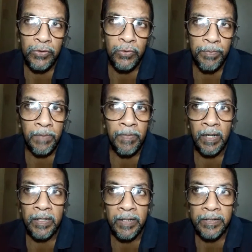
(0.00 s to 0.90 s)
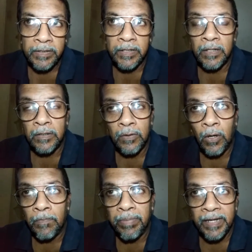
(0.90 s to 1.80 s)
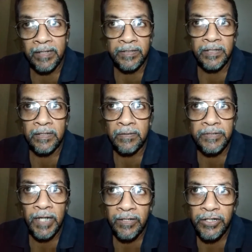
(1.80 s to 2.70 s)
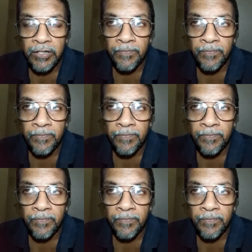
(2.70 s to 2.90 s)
supermarket complex junction.